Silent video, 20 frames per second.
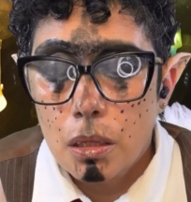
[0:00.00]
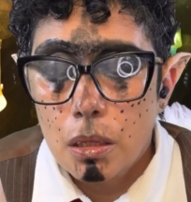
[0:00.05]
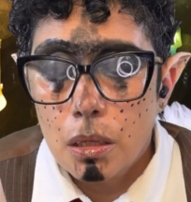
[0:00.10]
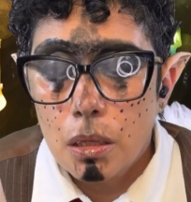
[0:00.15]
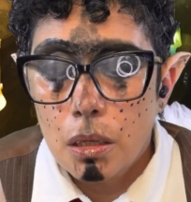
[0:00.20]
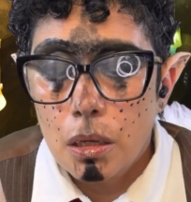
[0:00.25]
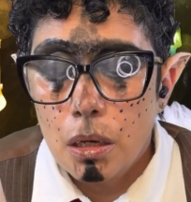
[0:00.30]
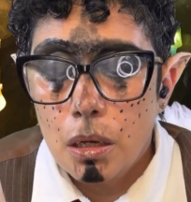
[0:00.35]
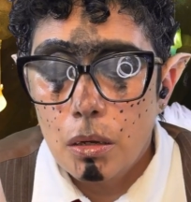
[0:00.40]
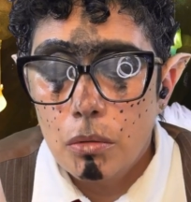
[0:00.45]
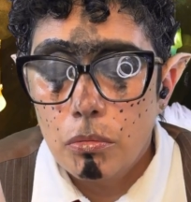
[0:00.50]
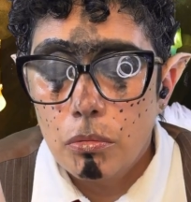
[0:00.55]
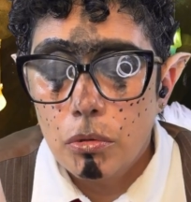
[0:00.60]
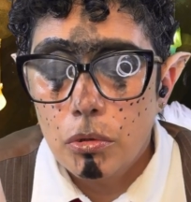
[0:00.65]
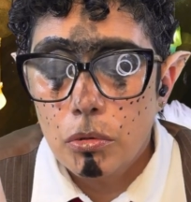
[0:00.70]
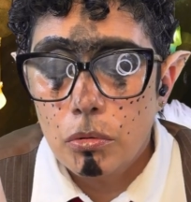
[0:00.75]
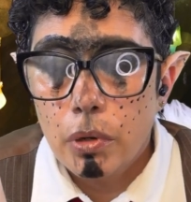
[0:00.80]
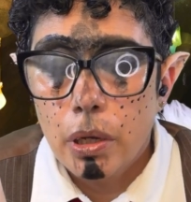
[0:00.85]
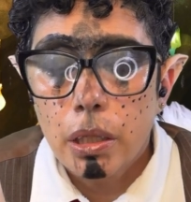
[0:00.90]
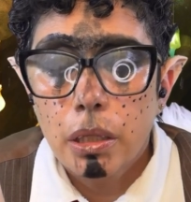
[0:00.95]
That
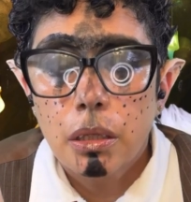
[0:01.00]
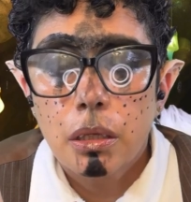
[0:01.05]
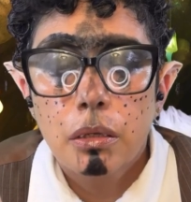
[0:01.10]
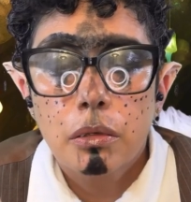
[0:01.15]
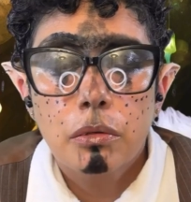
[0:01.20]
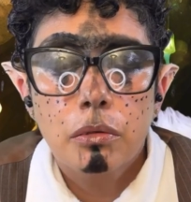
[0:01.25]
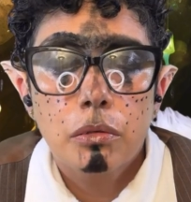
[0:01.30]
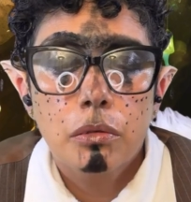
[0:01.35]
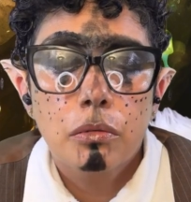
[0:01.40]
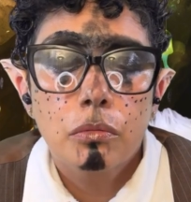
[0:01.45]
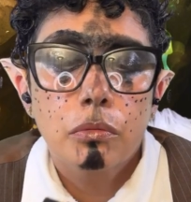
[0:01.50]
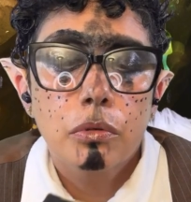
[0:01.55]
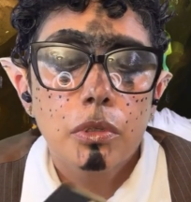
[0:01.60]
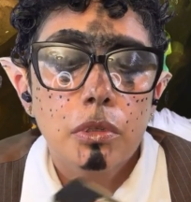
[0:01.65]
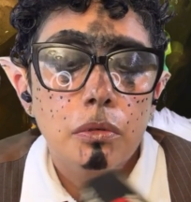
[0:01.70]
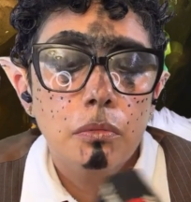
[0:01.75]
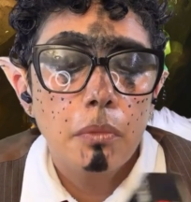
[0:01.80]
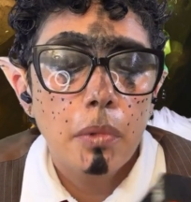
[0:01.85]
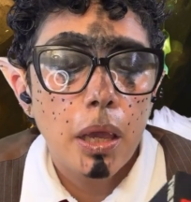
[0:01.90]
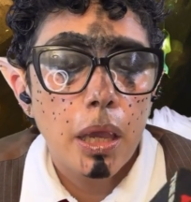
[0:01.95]
was when this
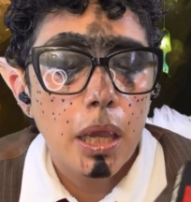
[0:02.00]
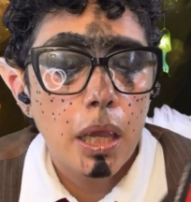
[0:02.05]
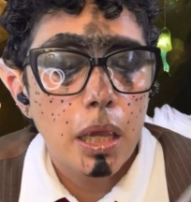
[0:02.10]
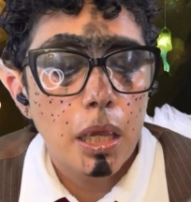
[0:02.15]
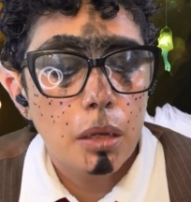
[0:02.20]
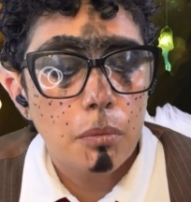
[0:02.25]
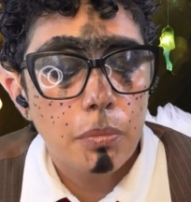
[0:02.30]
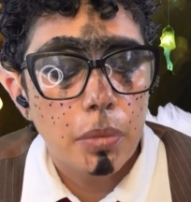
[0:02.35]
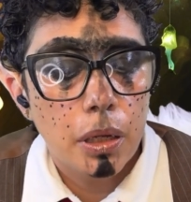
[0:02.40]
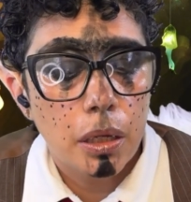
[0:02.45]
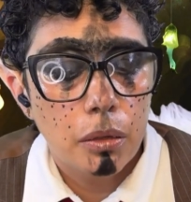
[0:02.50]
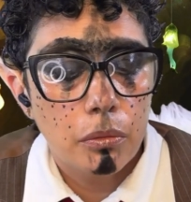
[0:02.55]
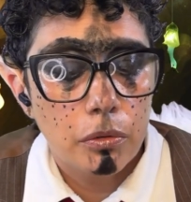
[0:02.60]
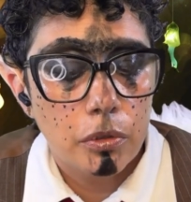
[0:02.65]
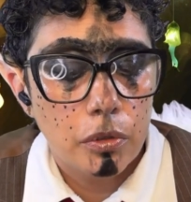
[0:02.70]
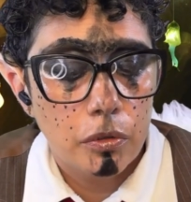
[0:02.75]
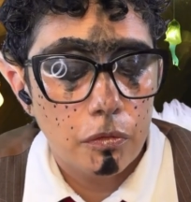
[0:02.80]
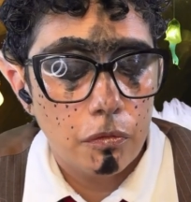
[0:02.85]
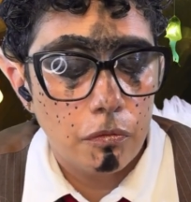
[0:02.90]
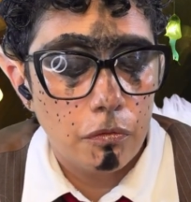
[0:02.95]
was made, but it
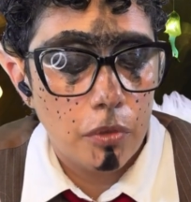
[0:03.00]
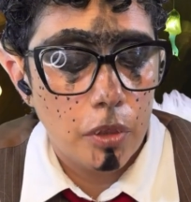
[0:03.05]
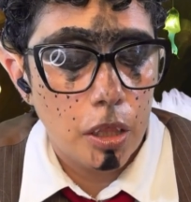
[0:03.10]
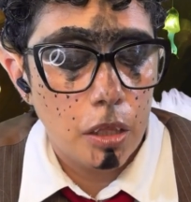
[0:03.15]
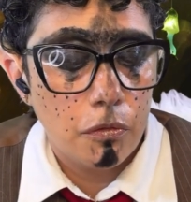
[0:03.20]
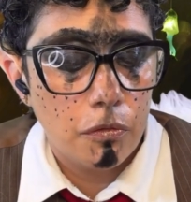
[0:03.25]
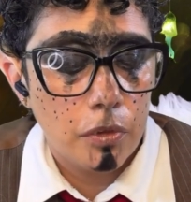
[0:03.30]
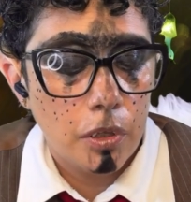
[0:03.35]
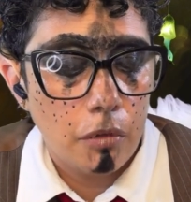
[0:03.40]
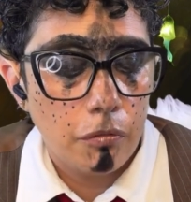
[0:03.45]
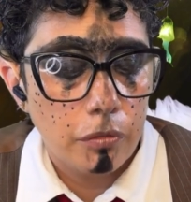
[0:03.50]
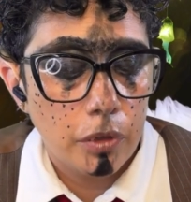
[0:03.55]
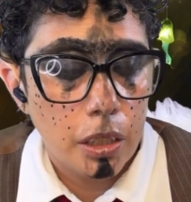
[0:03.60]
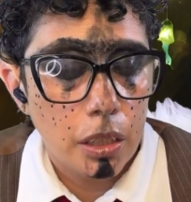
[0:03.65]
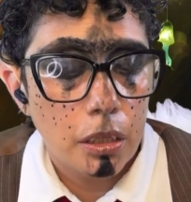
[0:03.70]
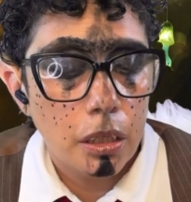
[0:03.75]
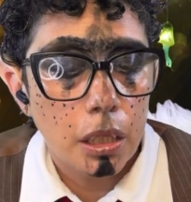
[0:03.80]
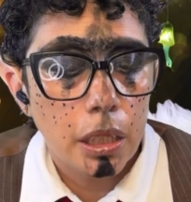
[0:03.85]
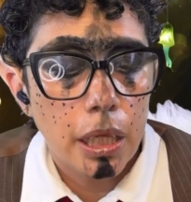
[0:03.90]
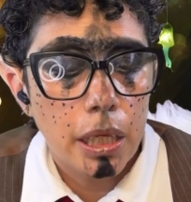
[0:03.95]
was definitely
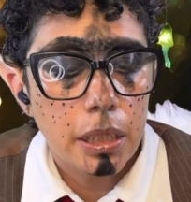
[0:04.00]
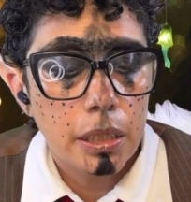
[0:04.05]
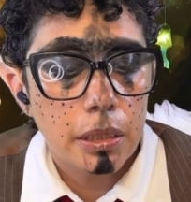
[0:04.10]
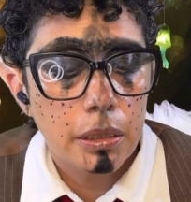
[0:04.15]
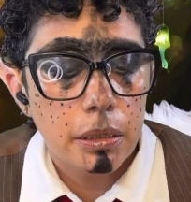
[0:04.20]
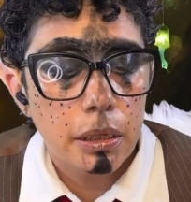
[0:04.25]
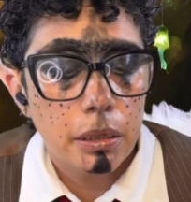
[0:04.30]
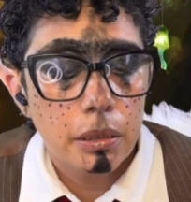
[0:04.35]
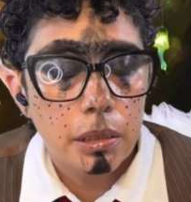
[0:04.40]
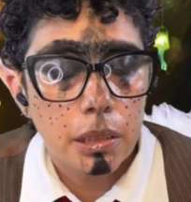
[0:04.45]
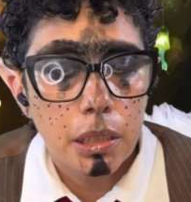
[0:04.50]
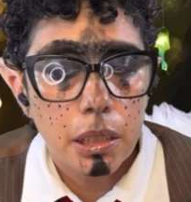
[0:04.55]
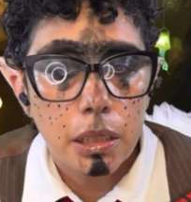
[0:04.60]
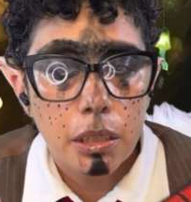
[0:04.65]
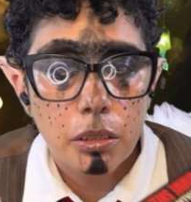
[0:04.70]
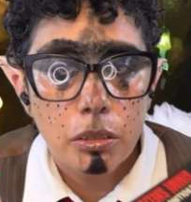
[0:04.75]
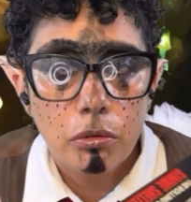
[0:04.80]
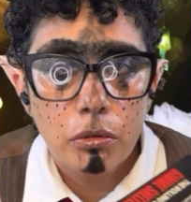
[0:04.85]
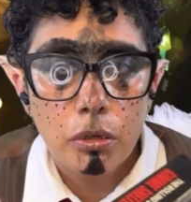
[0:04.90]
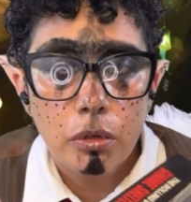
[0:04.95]
the late 60s,
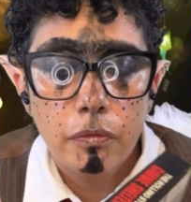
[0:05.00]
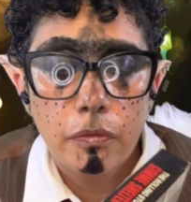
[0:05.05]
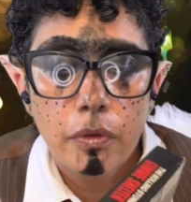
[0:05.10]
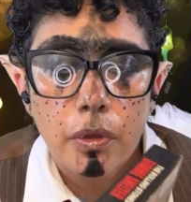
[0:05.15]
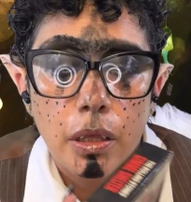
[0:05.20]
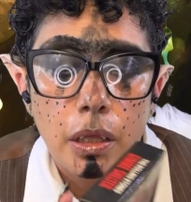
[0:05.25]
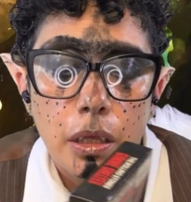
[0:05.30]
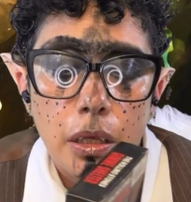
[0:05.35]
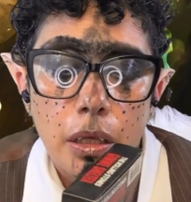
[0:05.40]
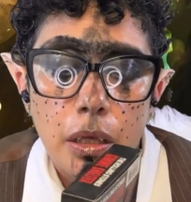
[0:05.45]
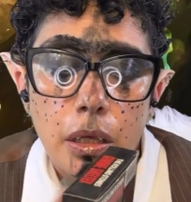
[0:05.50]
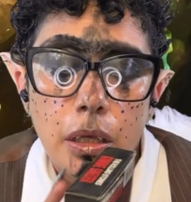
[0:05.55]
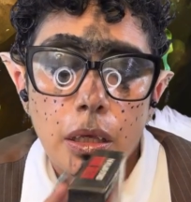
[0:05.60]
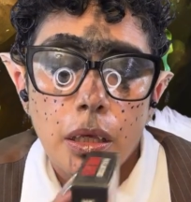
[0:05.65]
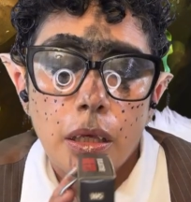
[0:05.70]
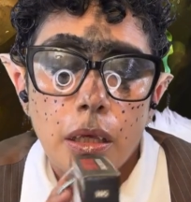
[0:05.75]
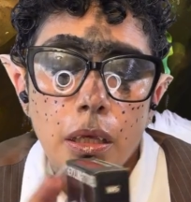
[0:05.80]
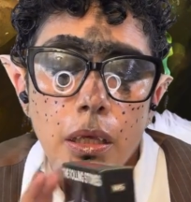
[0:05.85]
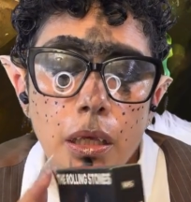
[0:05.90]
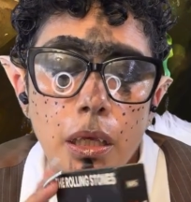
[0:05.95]
sort of
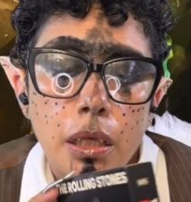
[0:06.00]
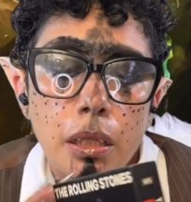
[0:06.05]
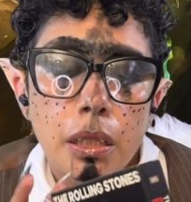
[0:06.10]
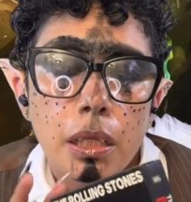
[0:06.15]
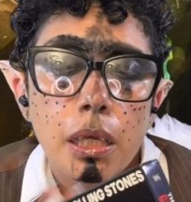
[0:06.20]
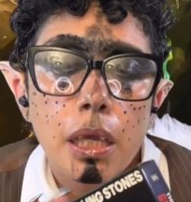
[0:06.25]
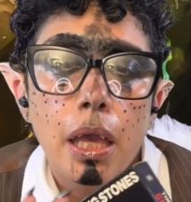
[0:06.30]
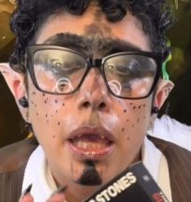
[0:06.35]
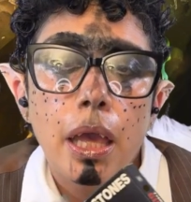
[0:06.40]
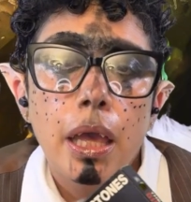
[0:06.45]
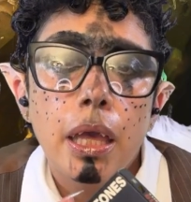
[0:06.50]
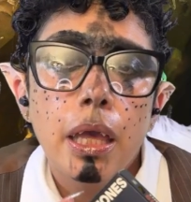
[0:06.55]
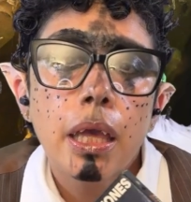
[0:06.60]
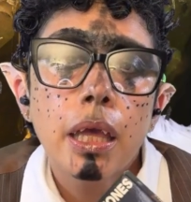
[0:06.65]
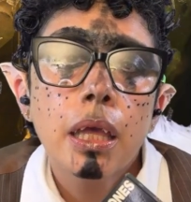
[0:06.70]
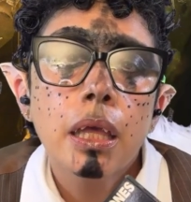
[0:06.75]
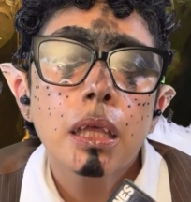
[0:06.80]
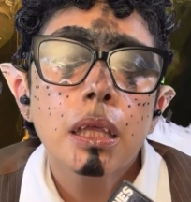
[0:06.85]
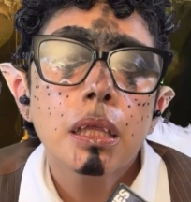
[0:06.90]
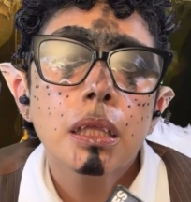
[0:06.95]
the
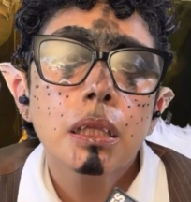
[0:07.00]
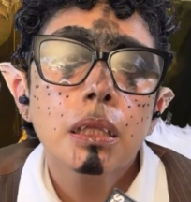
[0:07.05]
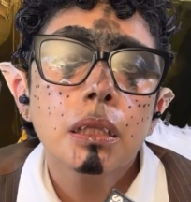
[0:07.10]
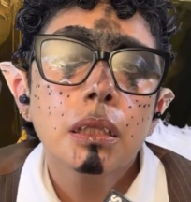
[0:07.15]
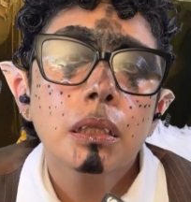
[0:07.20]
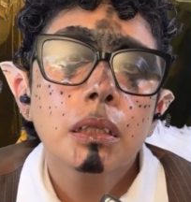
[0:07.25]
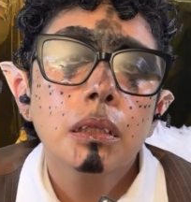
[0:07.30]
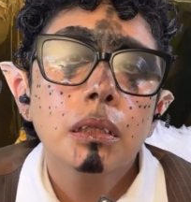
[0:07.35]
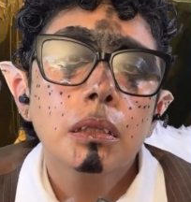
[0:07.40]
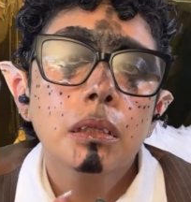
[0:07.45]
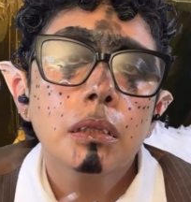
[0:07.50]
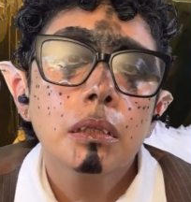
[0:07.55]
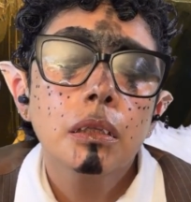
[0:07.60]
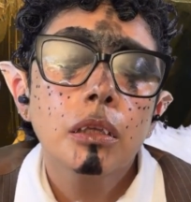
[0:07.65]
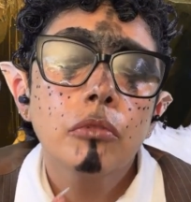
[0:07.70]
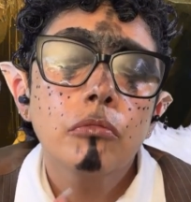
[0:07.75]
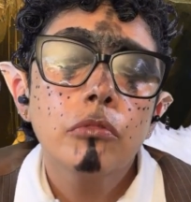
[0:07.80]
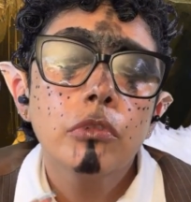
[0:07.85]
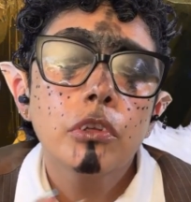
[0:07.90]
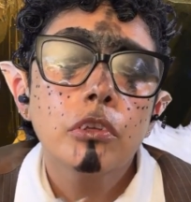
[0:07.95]
end
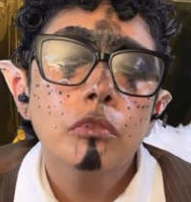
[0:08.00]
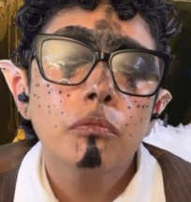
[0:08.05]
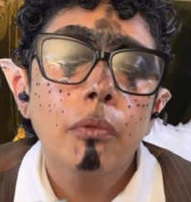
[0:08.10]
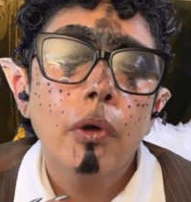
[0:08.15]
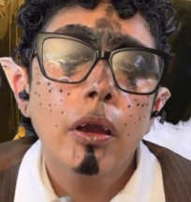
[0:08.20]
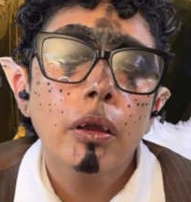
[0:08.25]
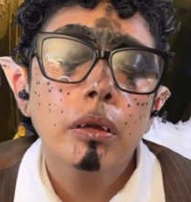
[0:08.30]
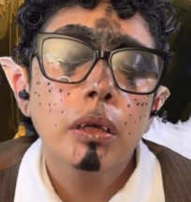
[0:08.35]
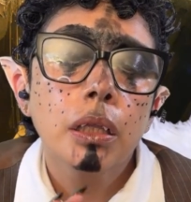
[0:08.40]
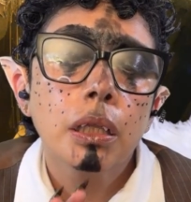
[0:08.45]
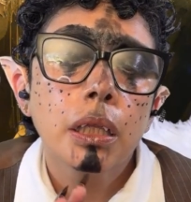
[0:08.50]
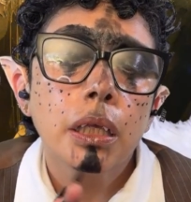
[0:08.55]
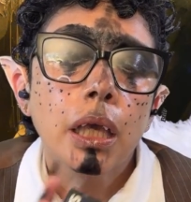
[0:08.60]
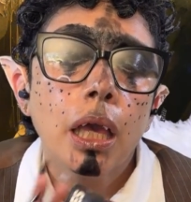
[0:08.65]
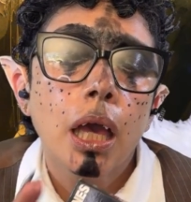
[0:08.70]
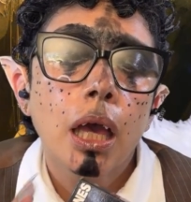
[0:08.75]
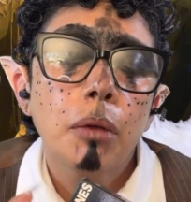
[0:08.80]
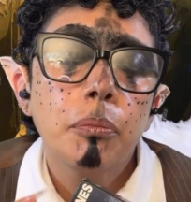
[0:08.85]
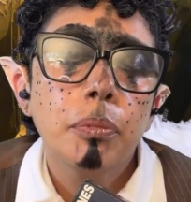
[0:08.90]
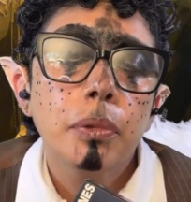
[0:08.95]
of the sparkly,
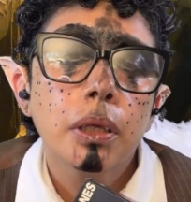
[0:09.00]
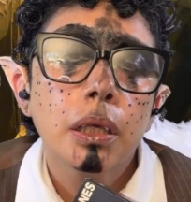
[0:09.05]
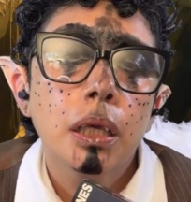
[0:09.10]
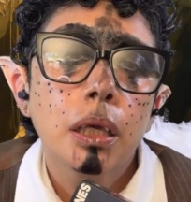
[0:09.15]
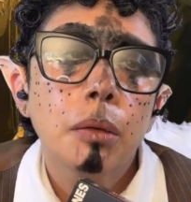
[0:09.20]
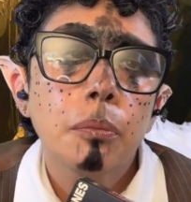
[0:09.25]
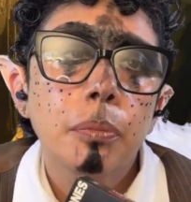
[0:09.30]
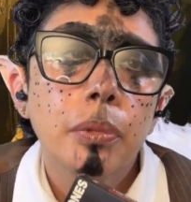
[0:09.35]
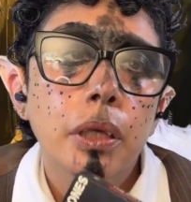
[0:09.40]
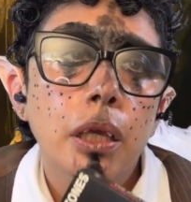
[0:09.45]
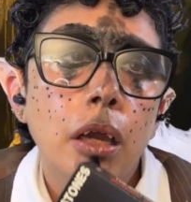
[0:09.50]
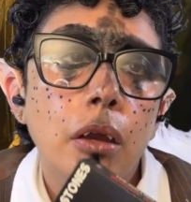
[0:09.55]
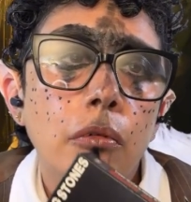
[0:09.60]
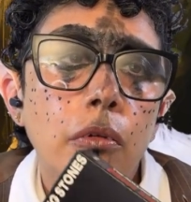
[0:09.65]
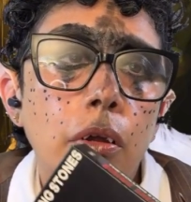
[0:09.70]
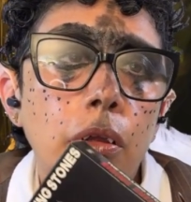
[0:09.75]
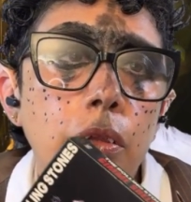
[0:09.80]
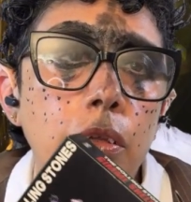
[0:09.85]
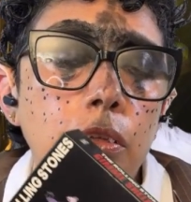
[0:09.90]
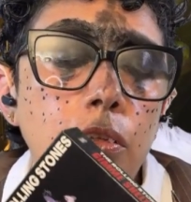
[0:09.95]
happy hippie
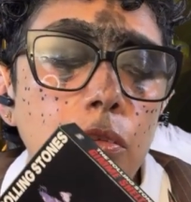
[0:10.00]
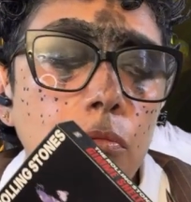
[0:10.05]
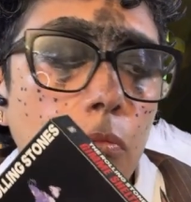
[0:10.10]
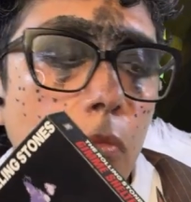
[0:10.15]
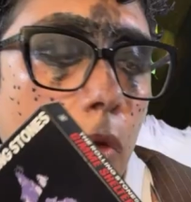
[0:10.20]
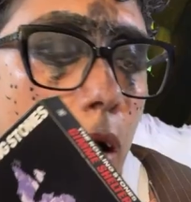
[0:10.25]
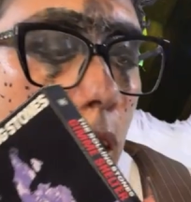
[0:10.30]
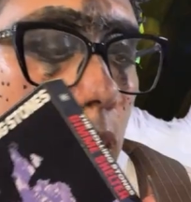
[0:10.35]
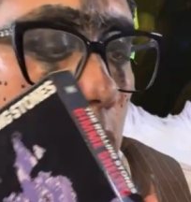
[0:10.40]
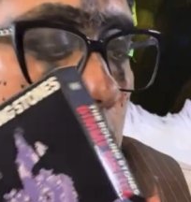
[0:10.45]
era. This marked